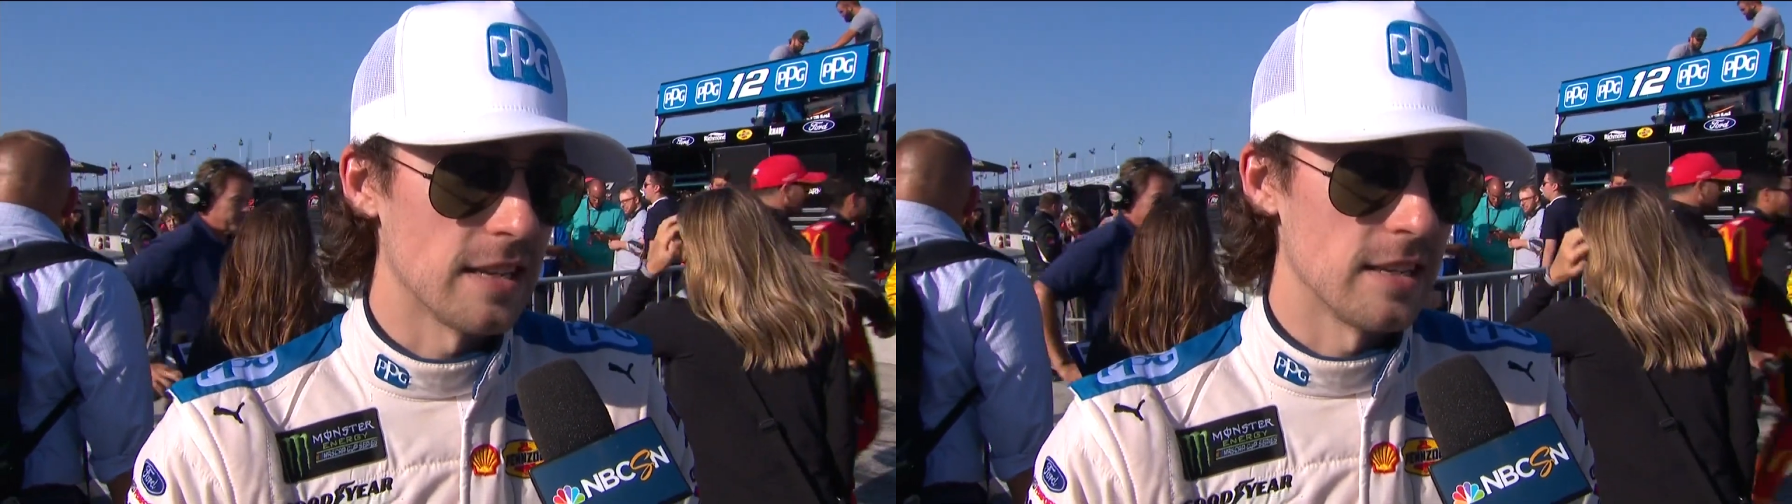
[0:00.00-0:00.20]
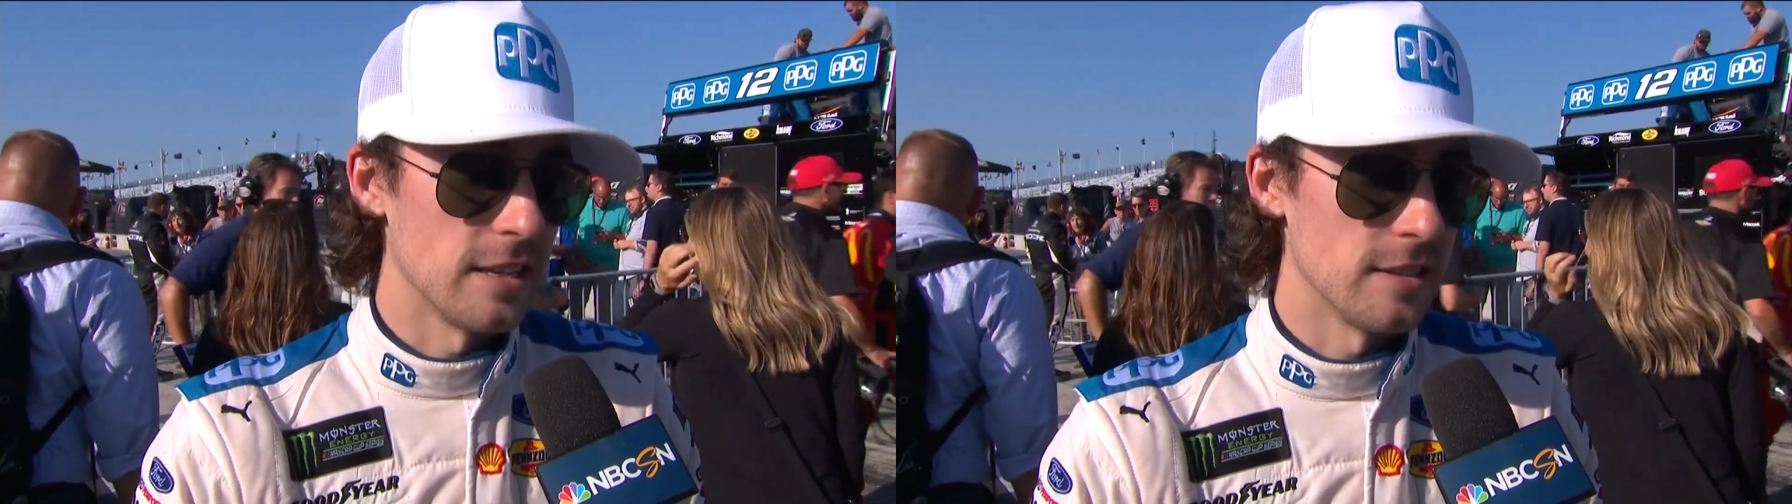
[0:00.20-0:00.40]

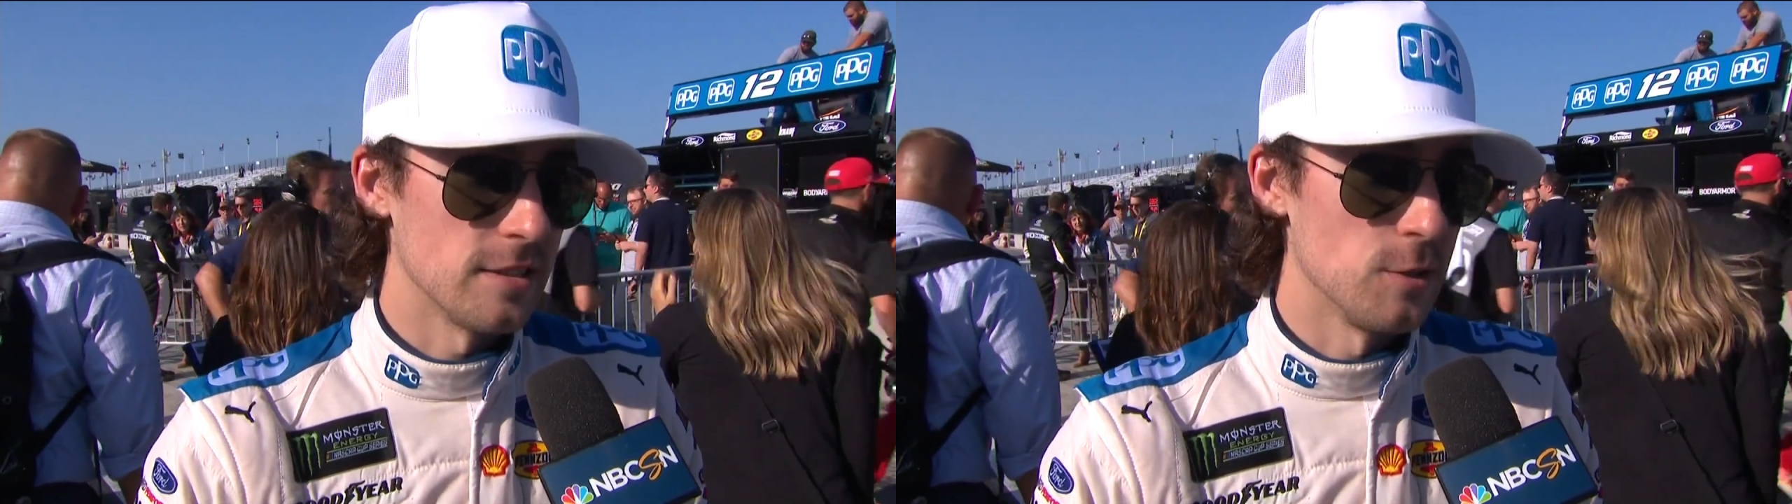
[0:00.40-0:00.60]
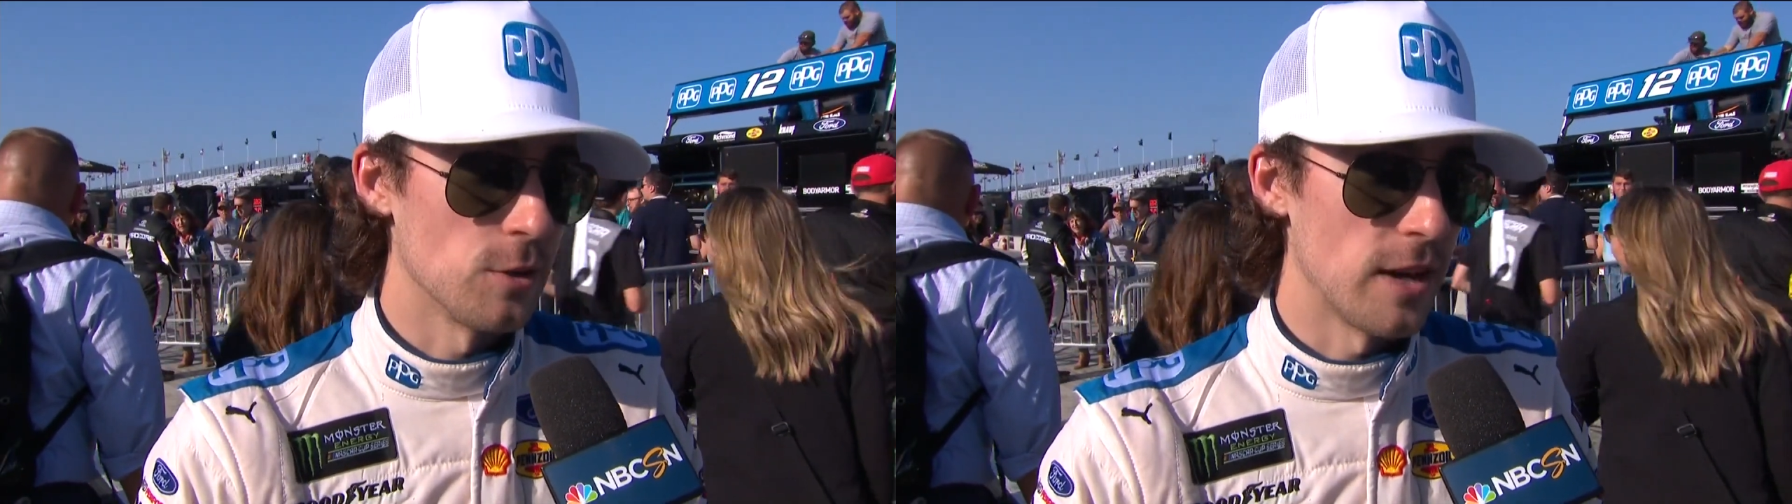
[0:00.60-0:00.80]

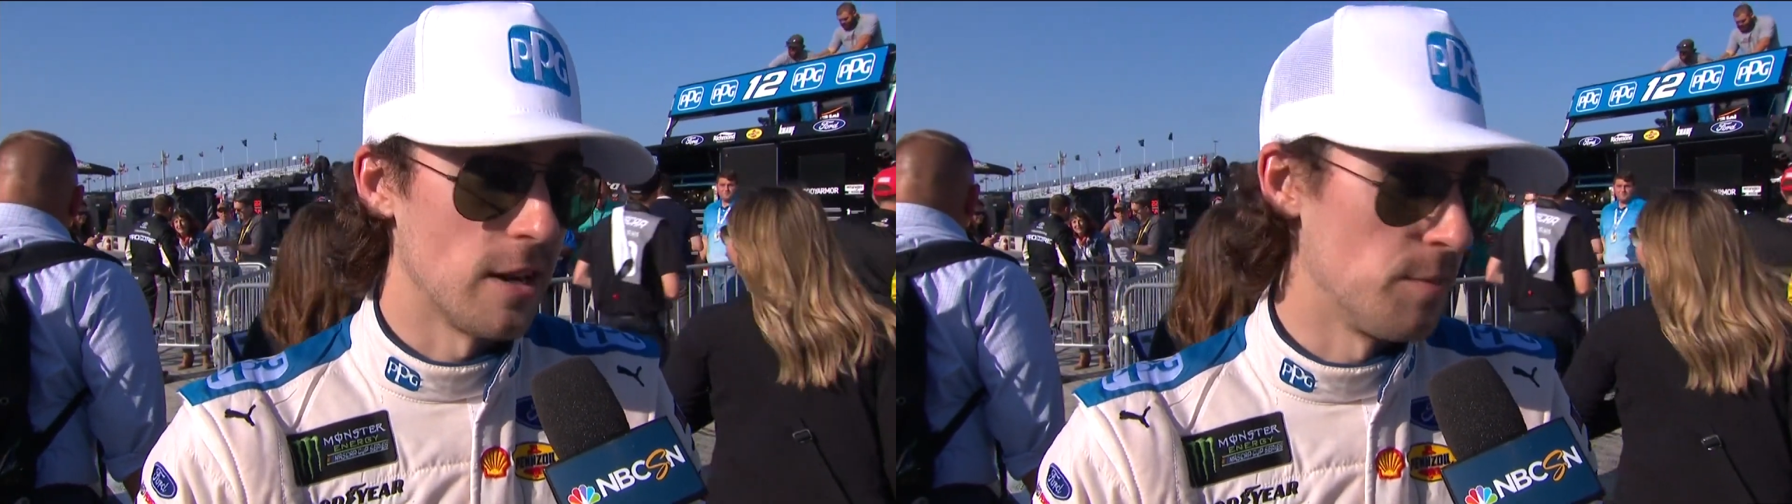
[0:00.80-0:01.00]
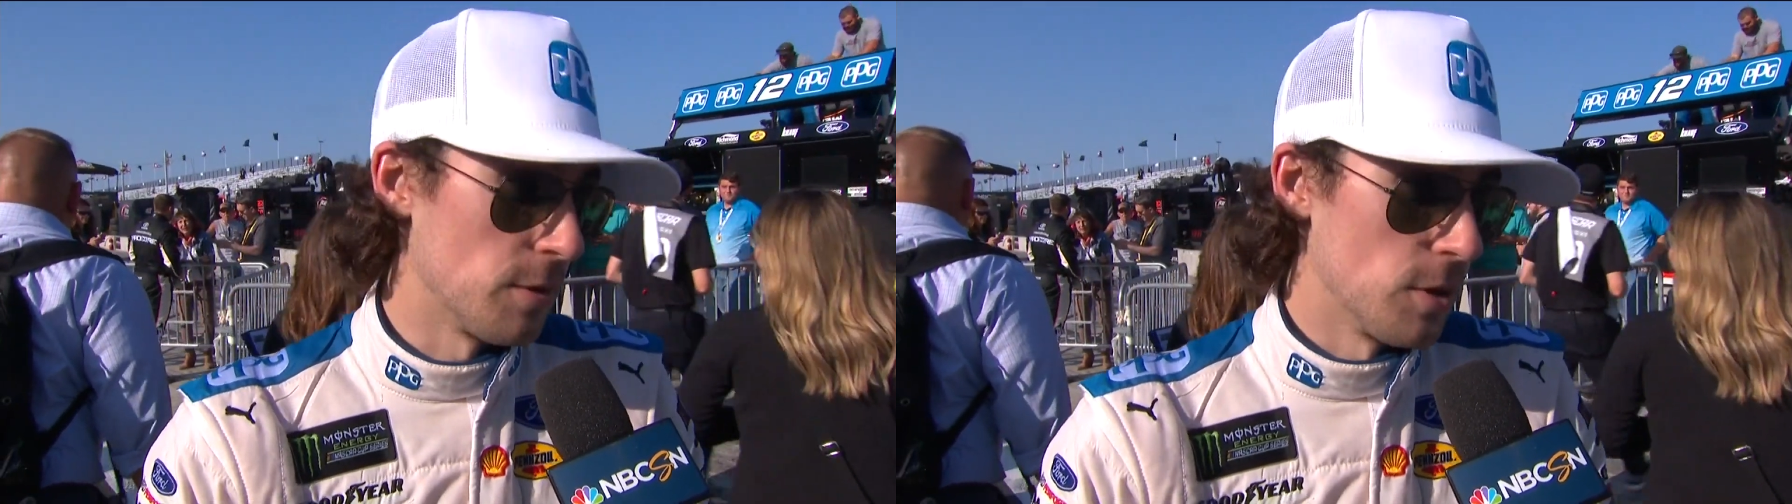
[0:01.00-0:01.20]
and doing
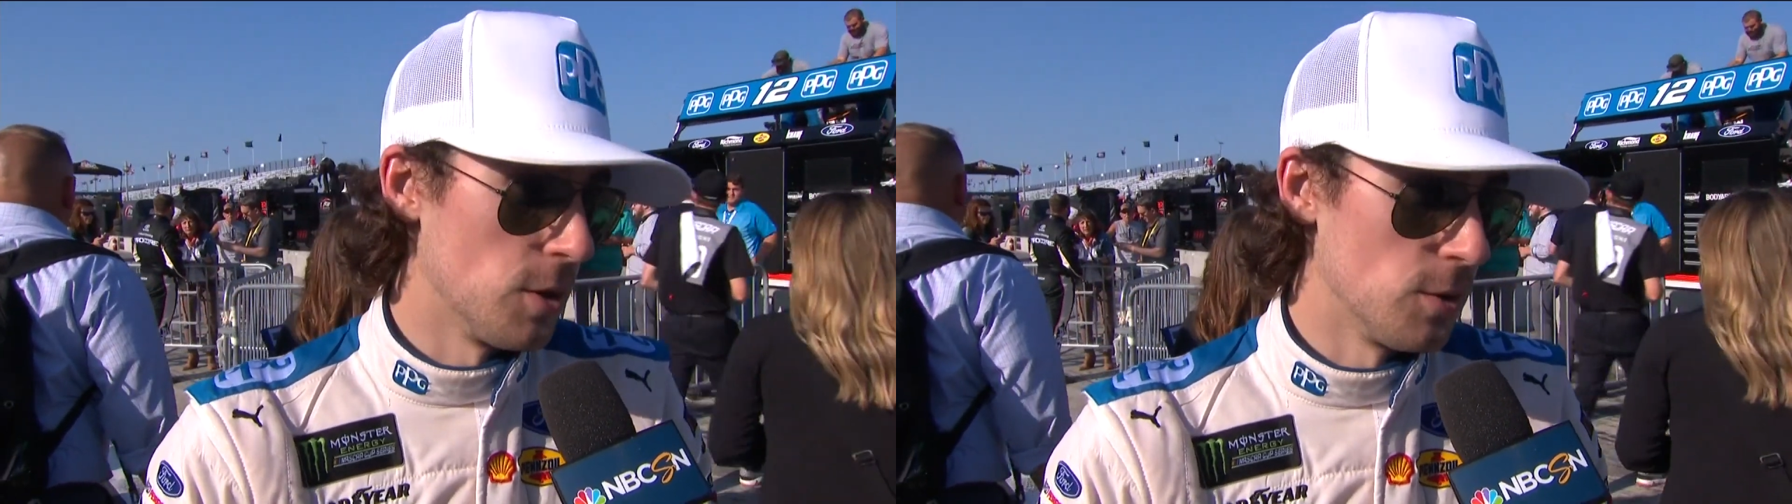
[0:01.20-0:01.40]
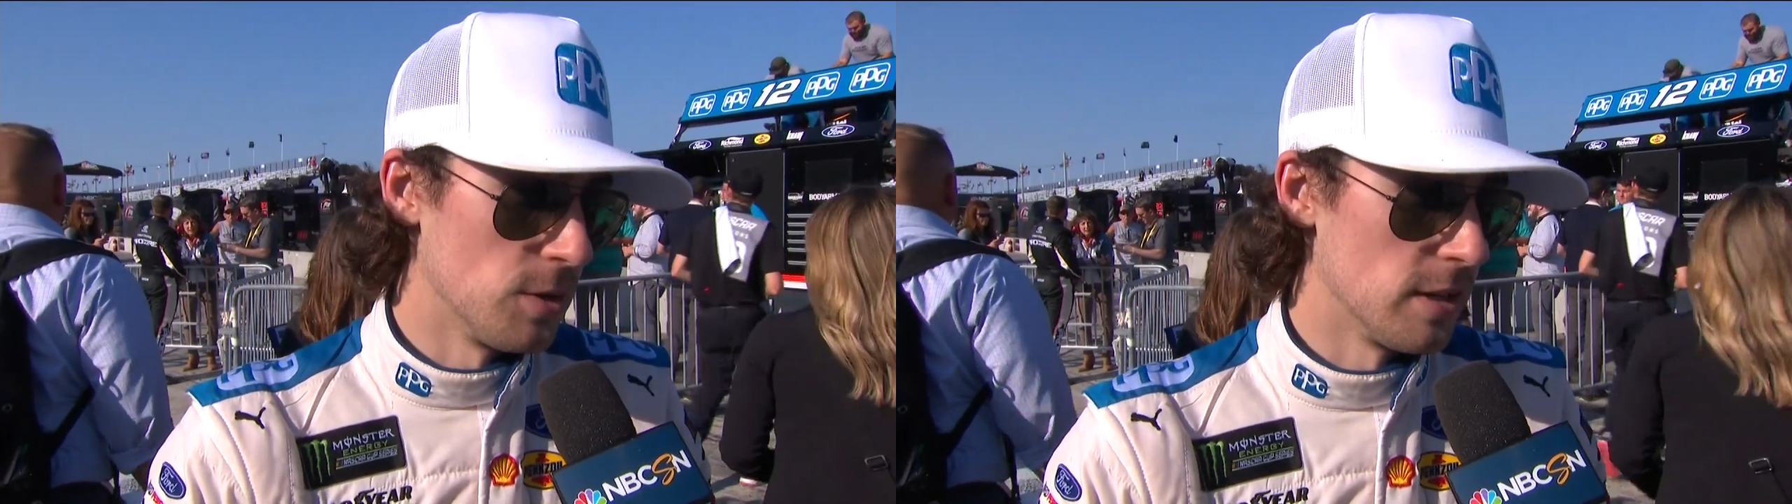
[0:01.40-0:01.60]
great on pit
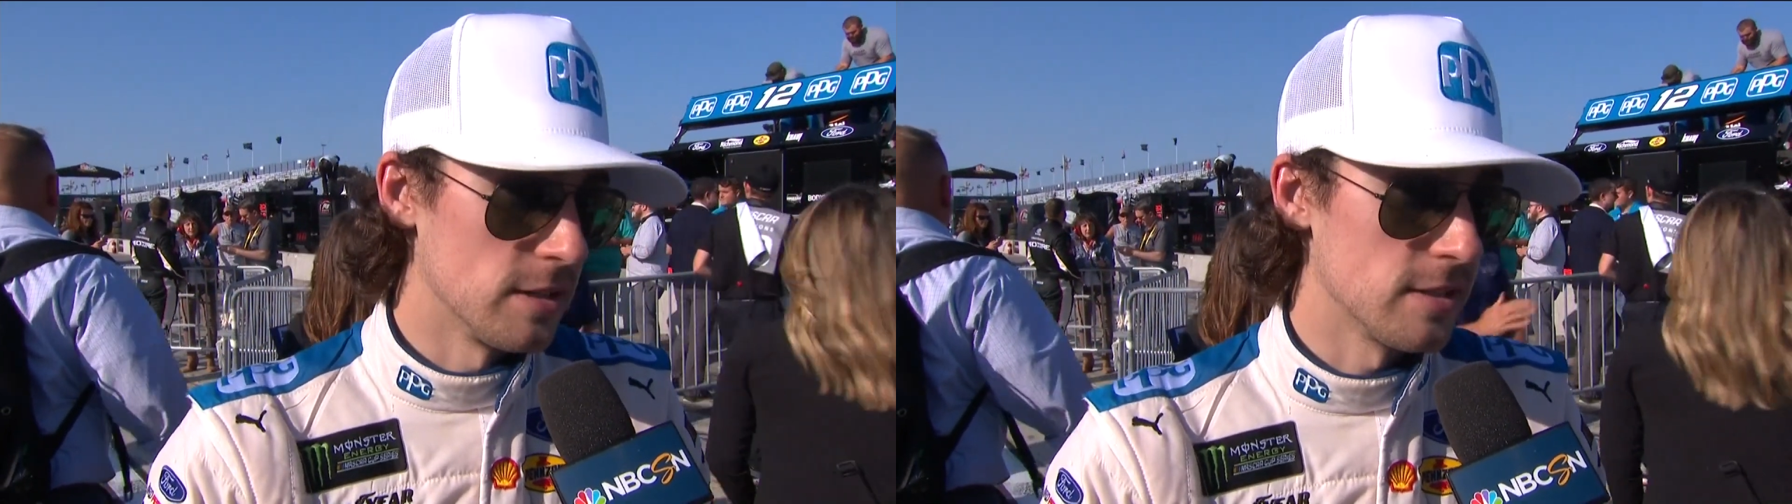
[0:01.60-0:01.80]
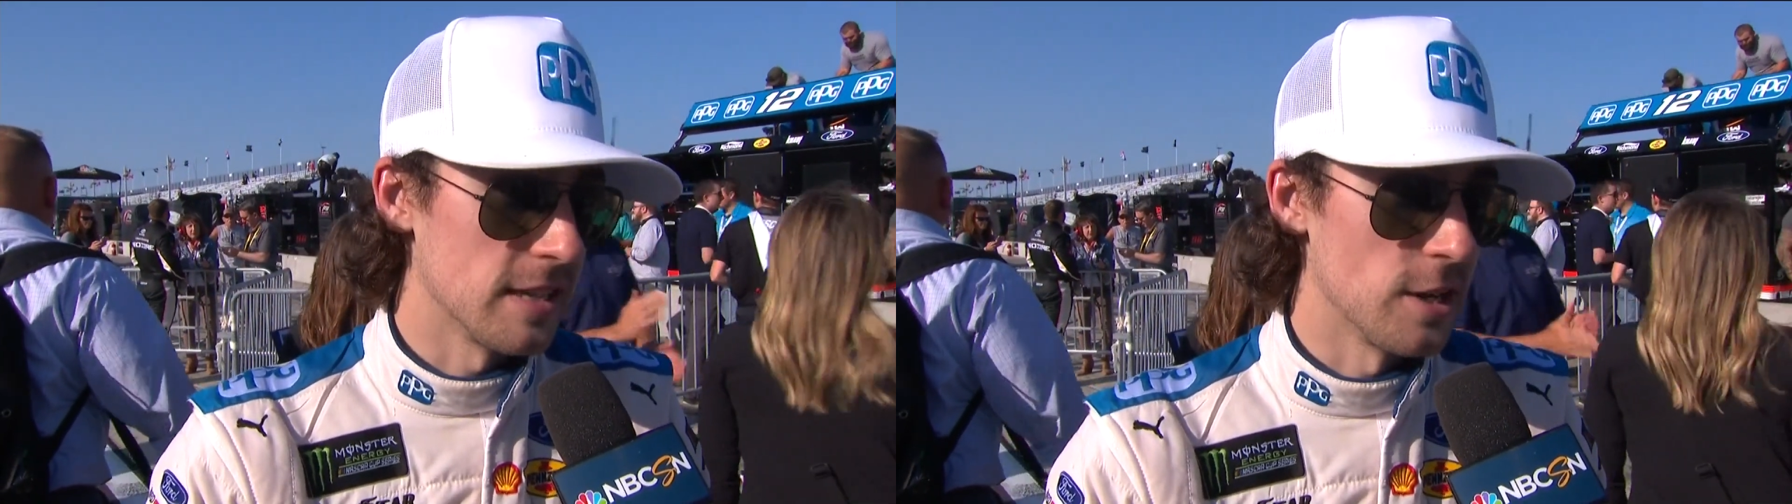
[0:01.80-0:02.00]
road
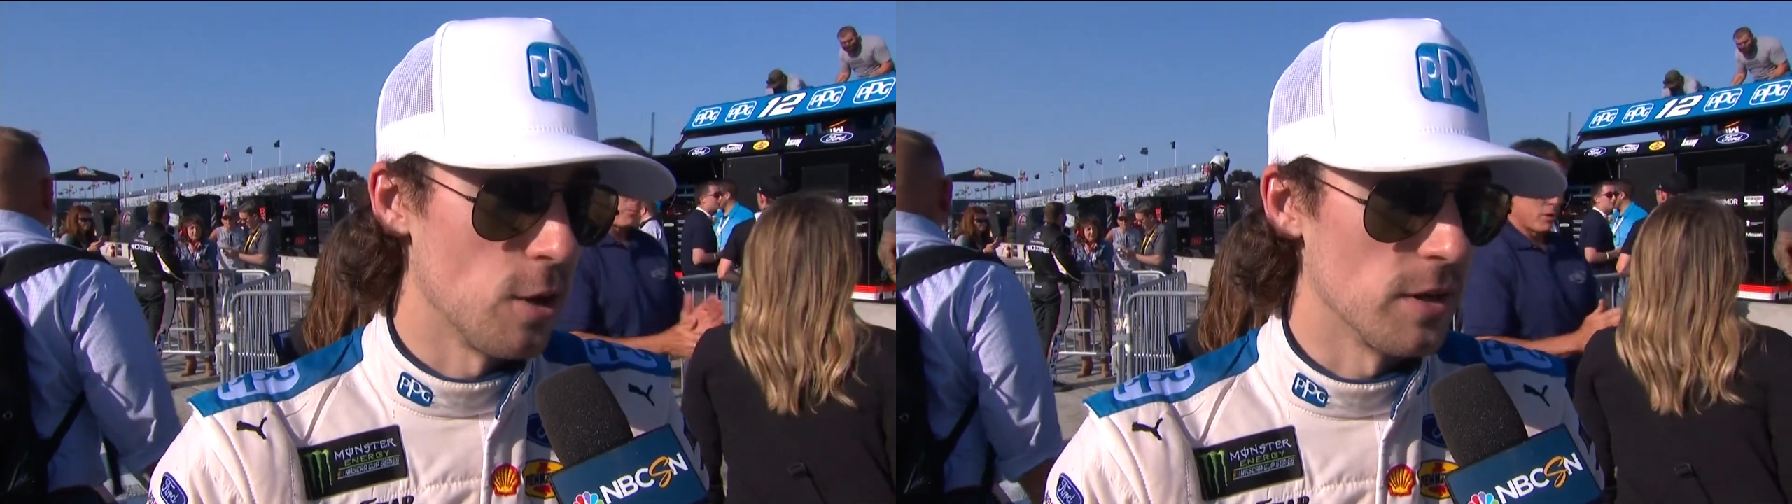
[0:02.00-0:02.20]
to get